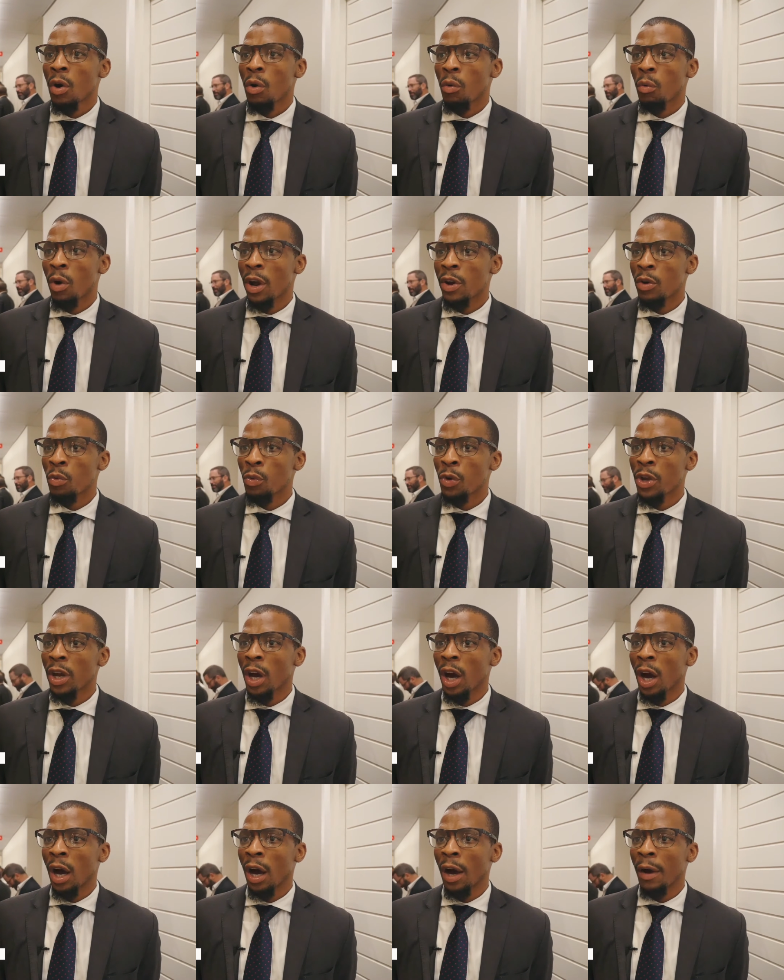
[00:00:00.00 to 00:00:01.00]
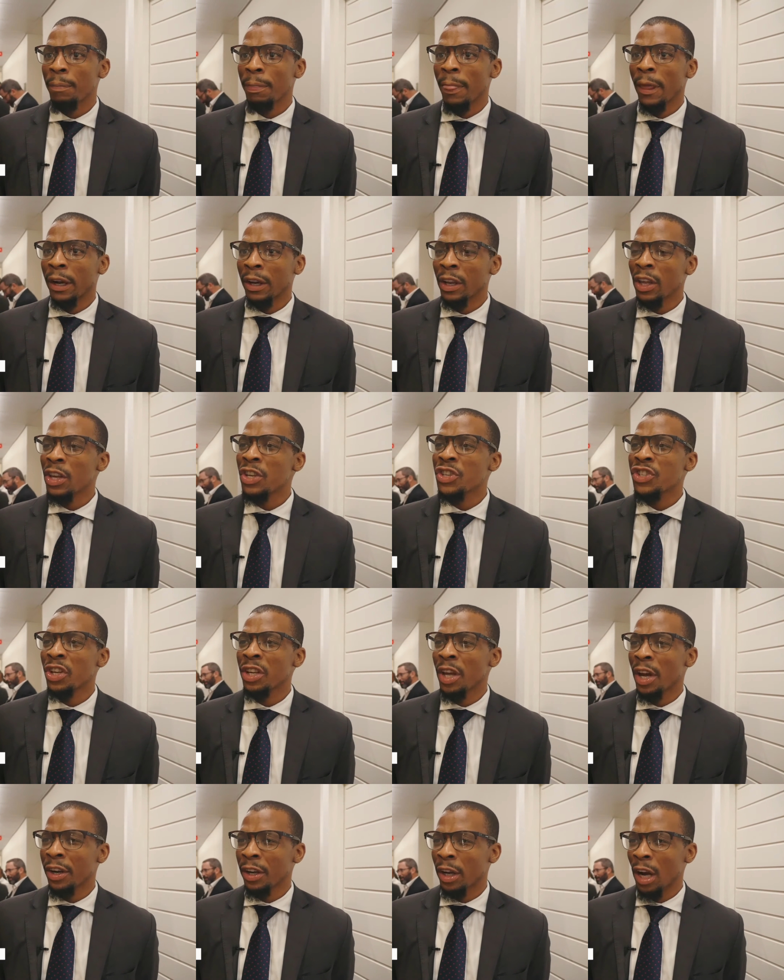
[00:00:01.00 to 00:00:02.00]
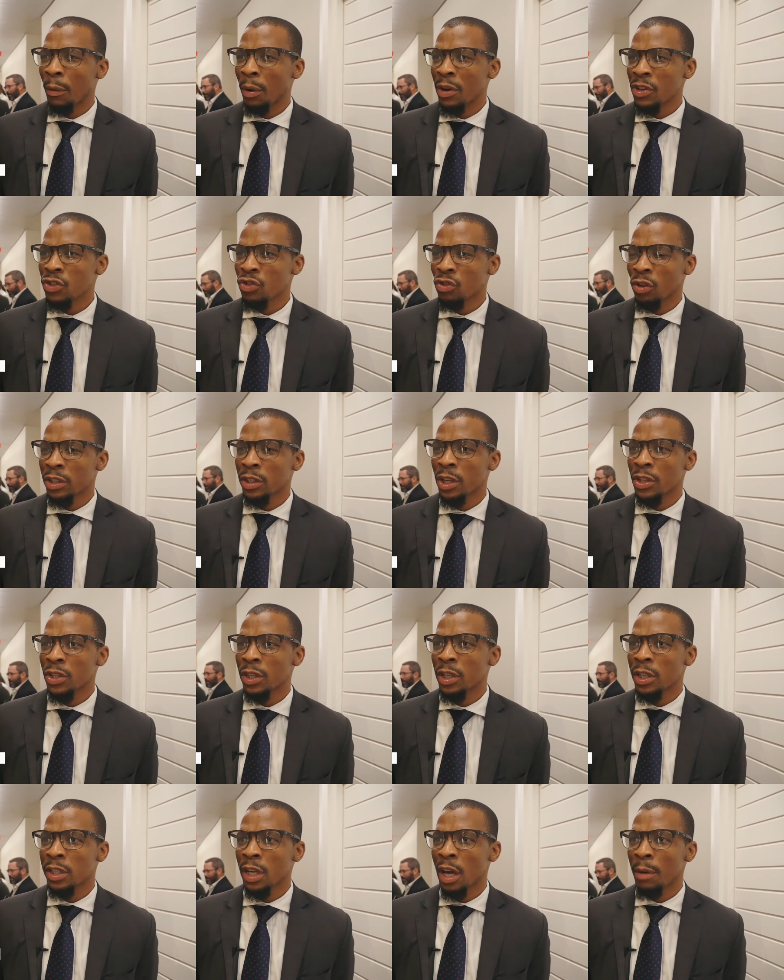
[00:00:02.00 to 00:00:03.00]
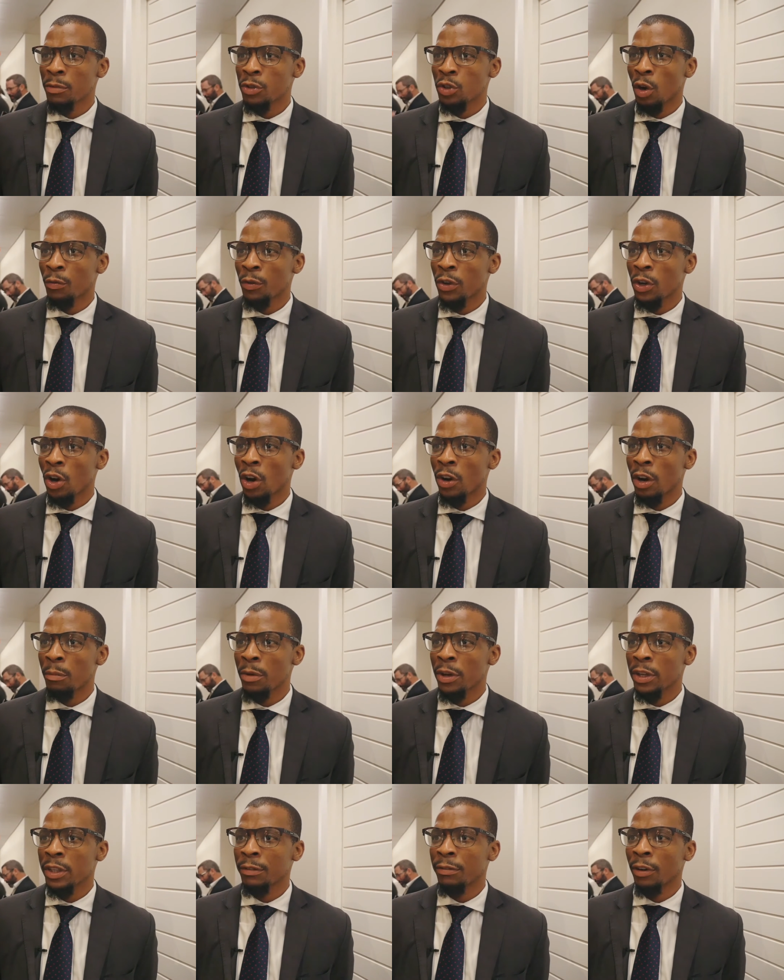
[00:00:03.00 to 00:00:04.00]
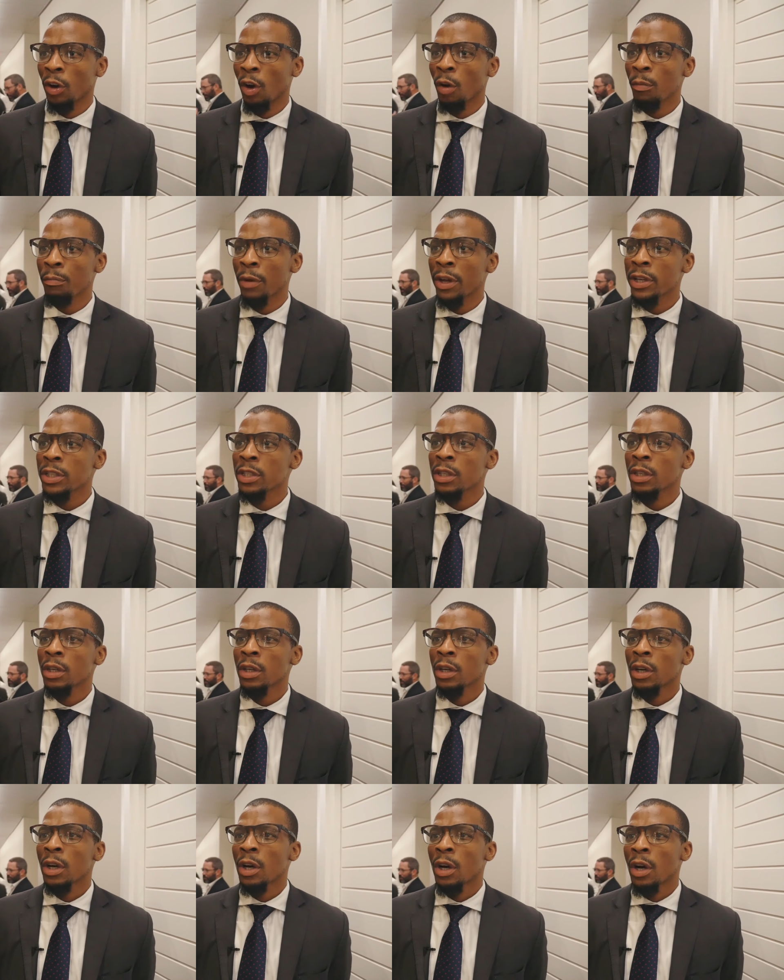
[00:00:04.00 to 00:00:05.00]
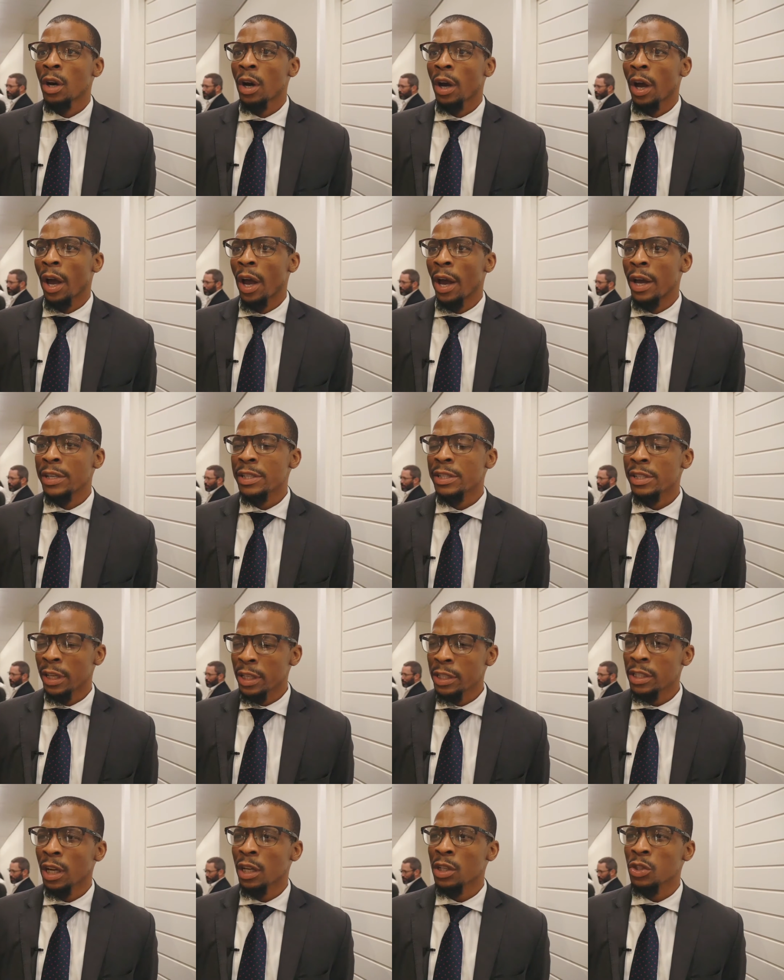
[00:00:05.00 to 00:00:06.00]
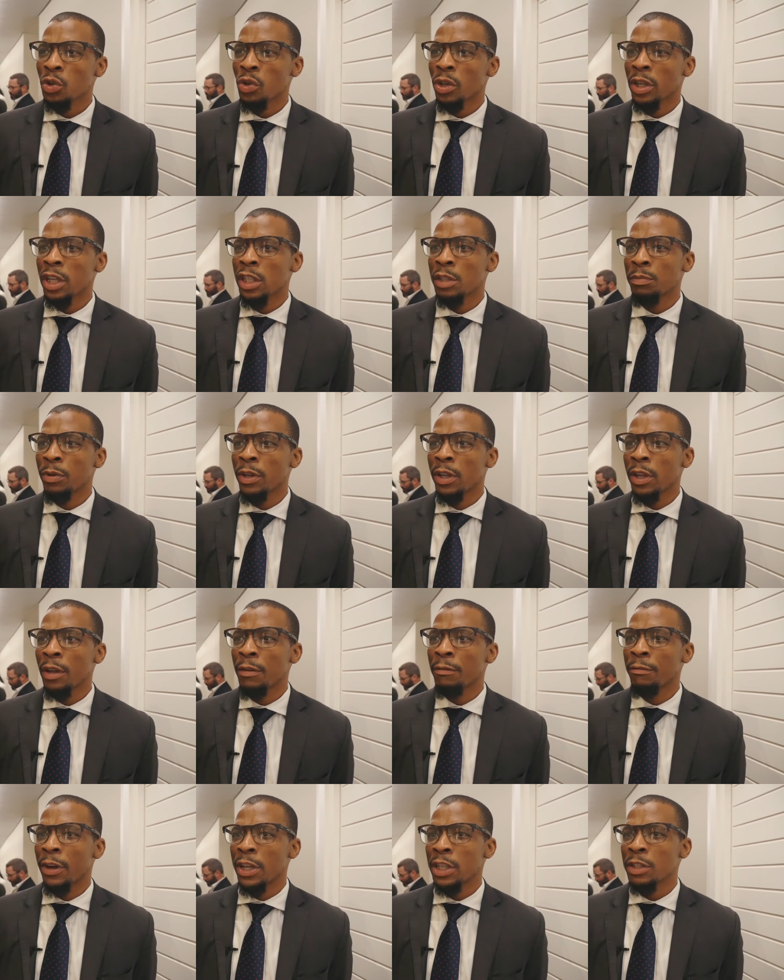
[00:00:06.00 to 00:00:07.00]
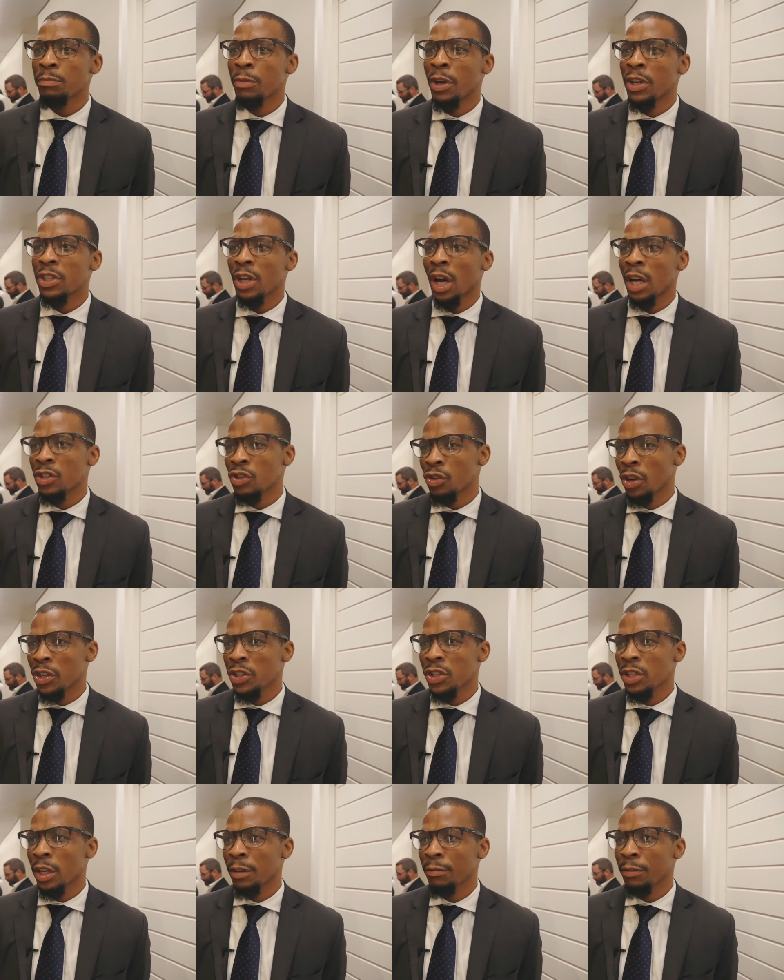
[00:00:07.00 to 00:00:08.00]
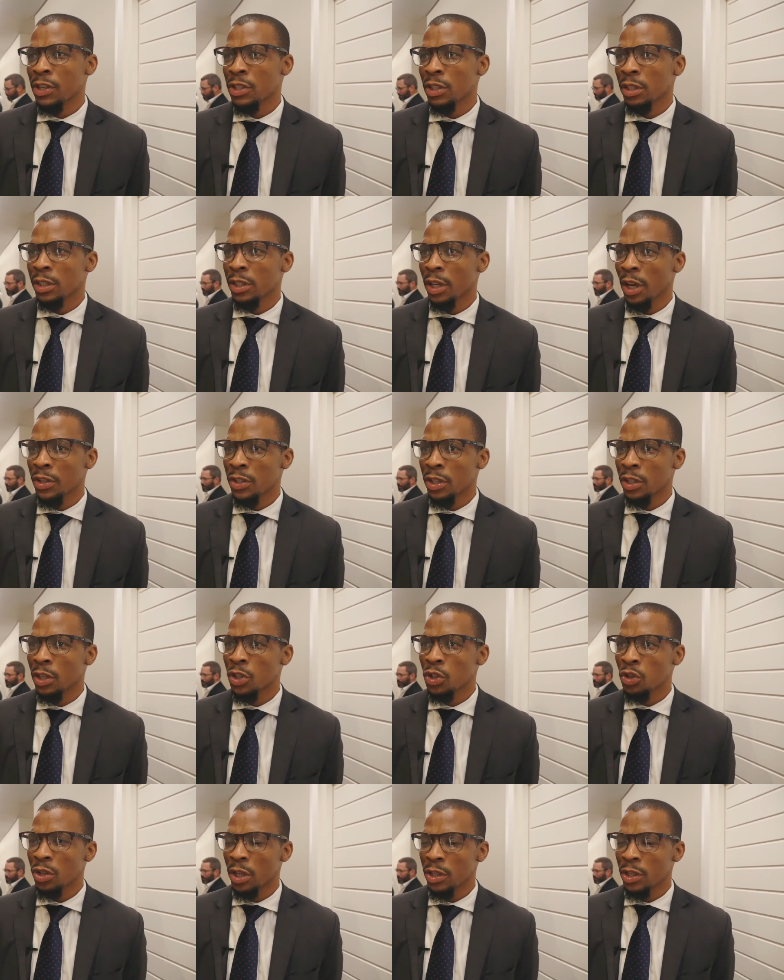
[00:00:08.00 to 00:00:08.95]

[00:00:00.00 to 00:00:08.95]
when we are re-engineering our strategy in terms of economic development, uh, central to it being investment attraction and facilitation into the